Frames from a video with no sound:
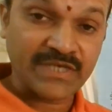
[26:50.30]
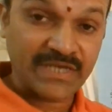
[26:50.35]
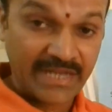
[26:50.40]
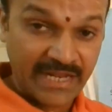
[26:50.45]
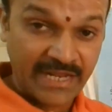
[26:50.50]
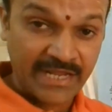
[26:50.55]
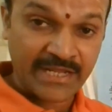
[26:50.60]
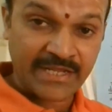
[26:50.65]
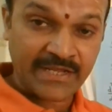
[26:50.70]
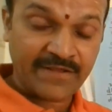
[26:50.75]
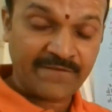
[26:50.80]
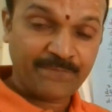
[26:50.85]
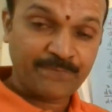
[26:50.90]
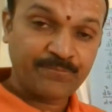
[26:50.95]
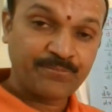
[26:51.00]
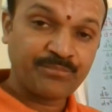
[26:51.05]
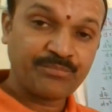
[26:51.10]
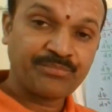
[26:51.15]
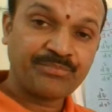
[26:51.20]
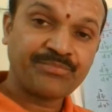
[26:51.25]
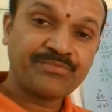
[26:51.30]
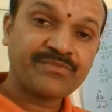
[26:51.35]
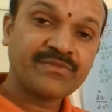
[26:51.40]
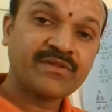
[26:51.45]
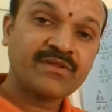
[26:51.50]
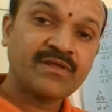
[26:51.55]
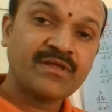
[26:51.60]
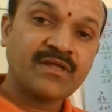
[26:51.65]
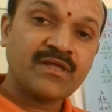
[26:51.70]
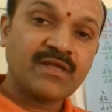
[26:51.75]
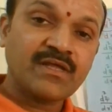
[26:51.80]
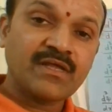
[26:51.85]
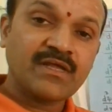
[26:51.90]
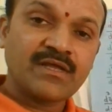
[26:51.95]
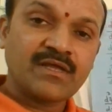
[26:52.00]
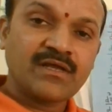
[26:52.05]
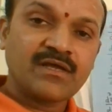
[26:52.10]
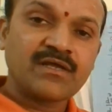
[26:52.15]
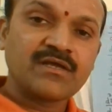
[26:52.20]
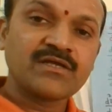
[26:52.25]
A,
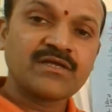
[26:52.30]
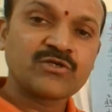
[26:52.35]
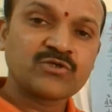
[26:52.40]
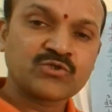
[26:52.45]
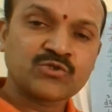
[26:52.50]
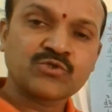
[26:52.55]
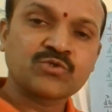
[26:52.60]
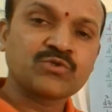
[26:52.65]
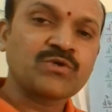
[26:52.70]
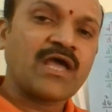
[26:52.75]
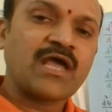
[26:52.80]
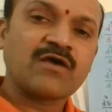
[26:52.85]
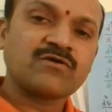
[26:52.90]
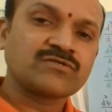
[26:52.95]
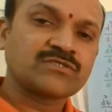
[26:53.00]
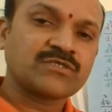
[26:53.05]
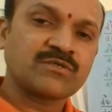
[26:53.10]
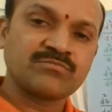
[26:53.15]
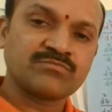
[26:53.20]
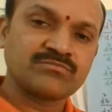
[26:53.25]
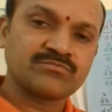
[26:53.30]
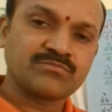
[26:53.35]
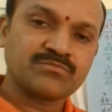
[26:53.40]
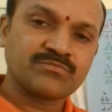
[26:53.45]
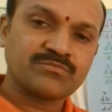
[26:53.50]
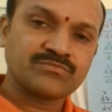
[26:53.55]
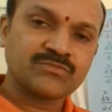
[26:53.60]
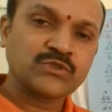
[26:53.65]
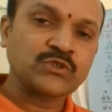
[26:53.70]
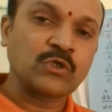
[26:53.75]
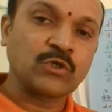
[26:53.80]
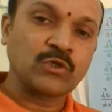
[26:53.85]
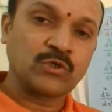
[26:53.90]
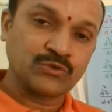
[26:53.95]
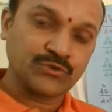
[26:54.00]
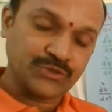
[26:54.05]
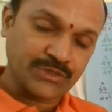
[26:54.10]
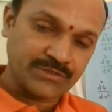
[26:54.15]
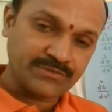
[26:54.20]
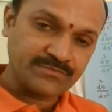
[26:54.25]
it should have some
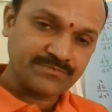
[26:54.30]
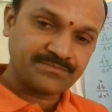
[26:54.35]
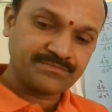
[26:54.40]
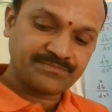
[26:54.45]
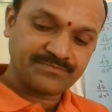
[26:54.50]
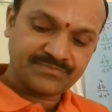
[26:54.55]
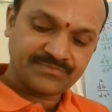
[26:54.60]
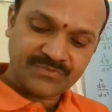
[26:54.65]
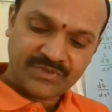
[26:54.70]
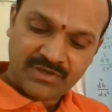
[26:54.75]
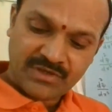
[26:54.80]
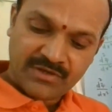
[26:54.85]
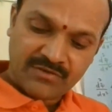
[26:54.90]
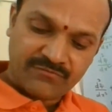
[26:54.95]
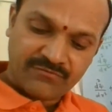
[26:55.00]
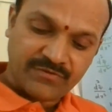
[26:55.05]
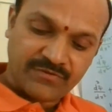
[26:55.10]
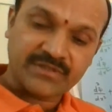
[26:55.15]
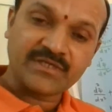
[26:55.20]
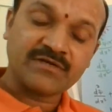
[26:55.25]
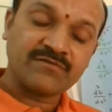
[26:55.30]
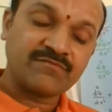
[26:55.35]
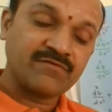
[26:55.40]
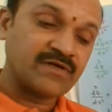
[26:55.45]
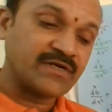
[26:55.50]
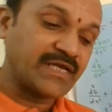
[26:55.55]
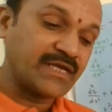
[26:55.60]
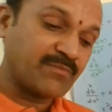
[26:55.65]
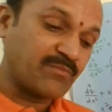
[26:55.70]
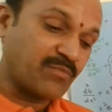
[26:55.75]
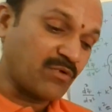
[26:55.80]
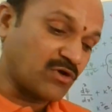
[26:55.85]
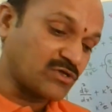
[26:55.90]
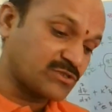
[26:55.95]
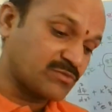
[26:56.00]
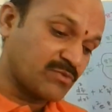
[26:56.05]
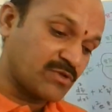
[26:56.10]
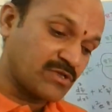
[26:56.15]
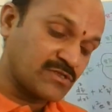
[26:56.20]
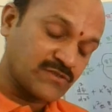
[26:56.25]
solution. For that, we'll take
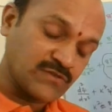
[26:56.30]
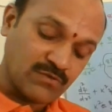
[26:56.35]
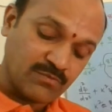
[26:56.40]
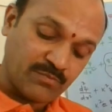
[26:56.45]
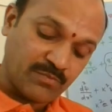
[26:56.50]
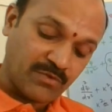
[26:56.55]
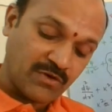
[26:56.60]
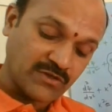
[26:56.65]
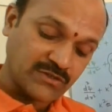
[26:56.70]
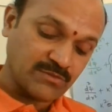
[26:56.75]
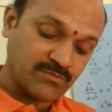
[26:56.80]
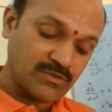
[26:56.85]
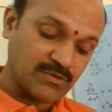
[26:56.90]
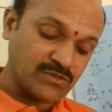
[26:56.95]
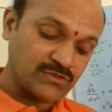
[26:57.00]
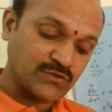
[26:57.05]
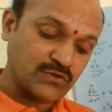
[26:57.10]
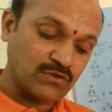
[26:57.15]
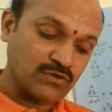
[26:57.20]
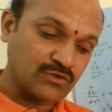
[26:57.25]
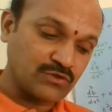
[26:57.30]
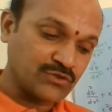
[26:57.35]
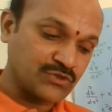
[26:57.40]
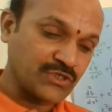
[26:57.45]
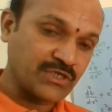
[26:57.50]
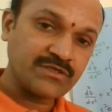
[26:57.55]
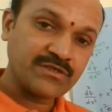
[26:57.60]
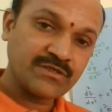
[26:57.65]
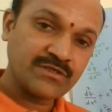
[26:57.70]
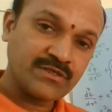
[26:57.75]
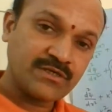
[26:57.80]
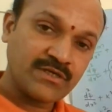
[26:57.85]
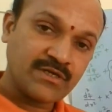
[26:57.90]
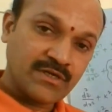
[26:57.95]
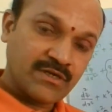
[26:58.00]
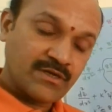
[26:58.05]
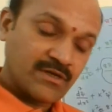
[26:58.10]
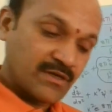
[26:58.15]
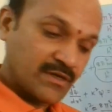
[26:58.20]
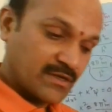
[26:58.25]
possible solution.
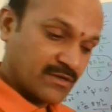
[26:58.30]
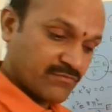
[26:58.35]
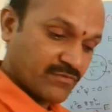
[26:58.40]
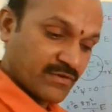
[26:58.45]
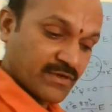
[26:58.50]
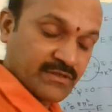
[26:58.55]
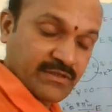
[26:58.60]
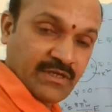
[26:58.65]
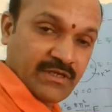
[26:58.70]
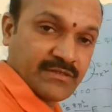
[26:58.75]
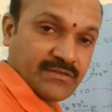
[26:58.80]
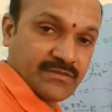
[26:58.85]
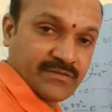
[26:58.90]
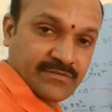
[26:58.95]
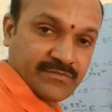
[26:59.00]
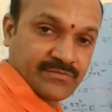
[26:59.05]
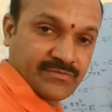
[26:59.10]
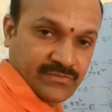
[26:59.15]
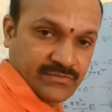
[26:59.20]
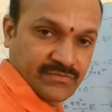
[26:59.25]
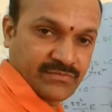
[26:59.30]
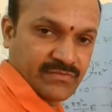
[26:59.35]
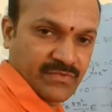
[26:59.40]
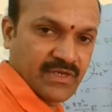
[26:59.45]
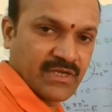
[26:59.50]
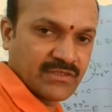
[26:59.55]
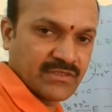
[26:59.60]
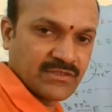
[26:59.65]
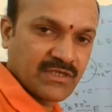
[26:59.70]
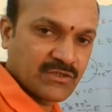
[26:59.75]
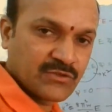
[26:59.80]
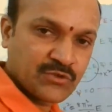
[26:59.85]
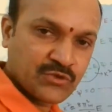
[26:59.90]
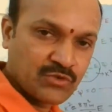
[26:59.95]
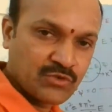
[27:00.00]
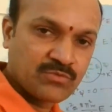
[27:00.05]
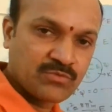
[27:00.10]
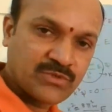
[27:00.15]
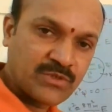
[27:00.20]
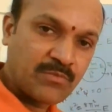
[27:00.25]
For that, we'll
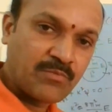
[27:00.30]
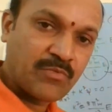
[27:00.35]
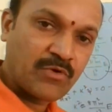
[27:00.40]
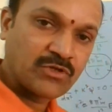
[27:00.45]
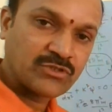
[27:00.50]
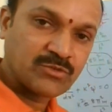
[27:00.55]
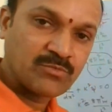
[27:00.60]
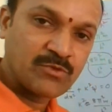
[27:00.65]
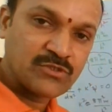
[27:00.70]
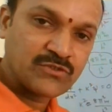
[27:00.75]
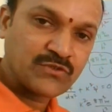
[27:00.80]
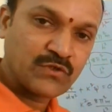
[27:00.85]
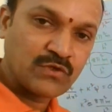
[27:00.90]
assume some possible